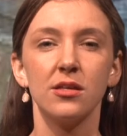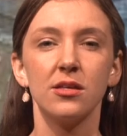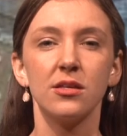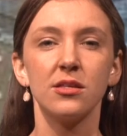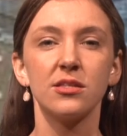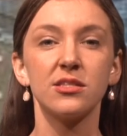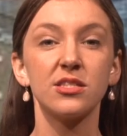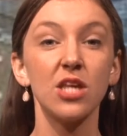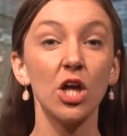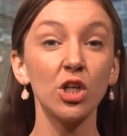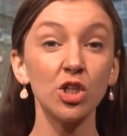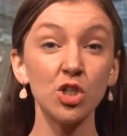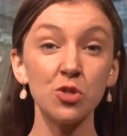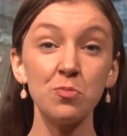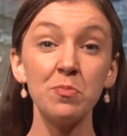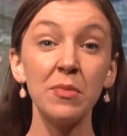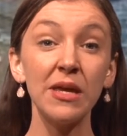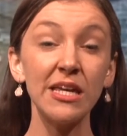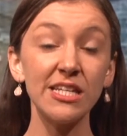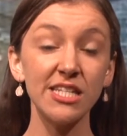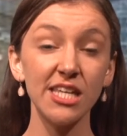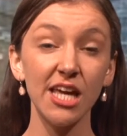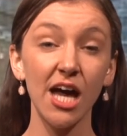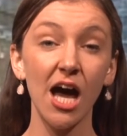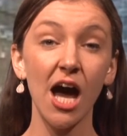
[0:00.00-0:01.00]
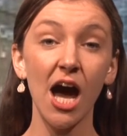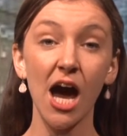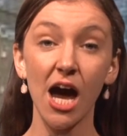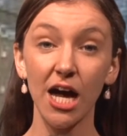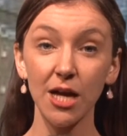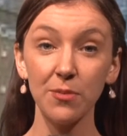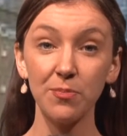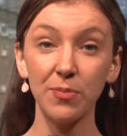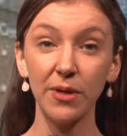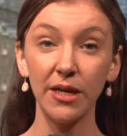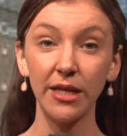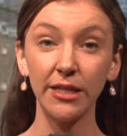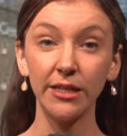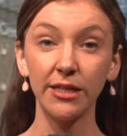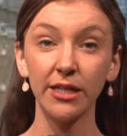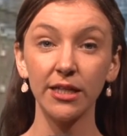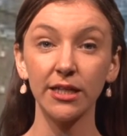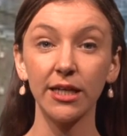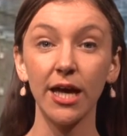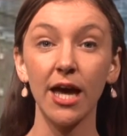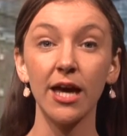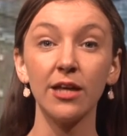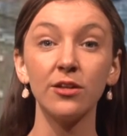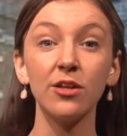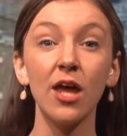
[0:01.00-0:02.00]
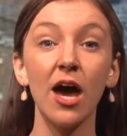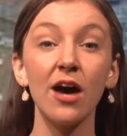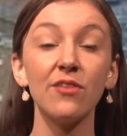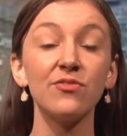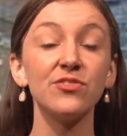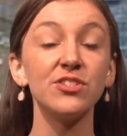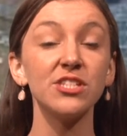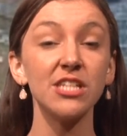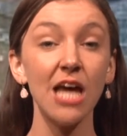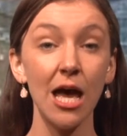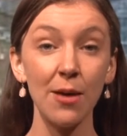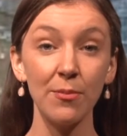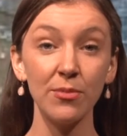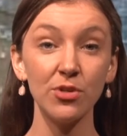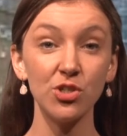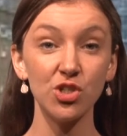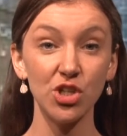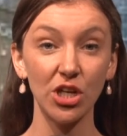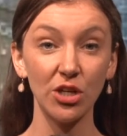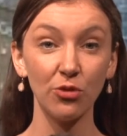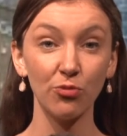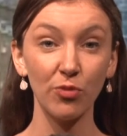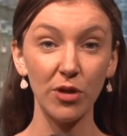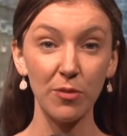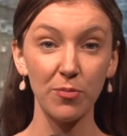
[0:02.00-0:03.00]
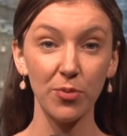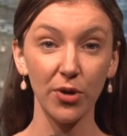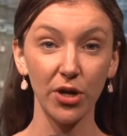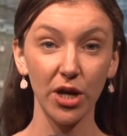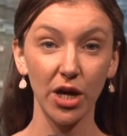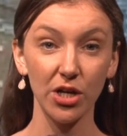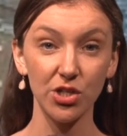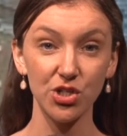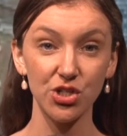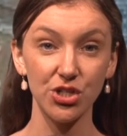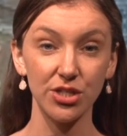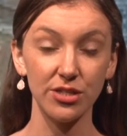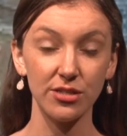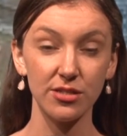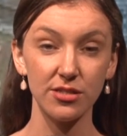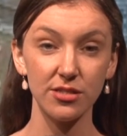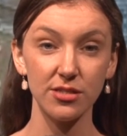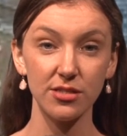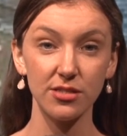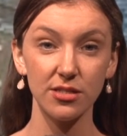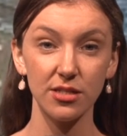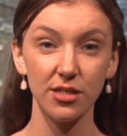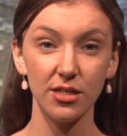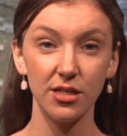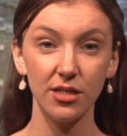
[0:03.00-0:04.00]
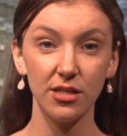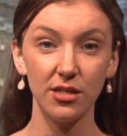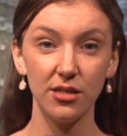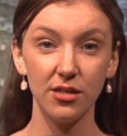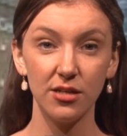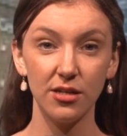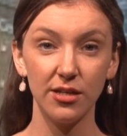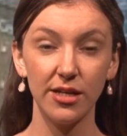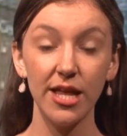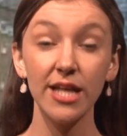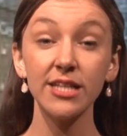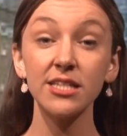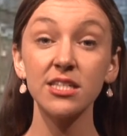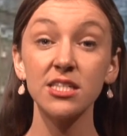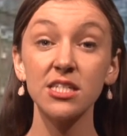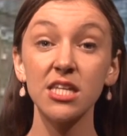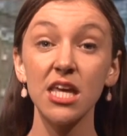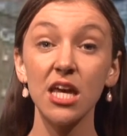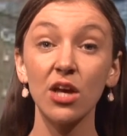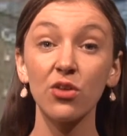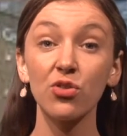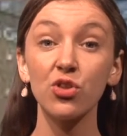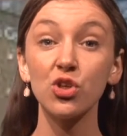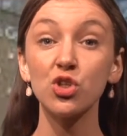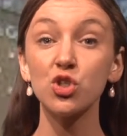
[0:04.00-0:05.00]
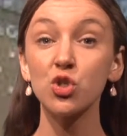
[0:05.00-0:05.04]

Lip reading: Such media hyping can have damaging repercussions. Let's take the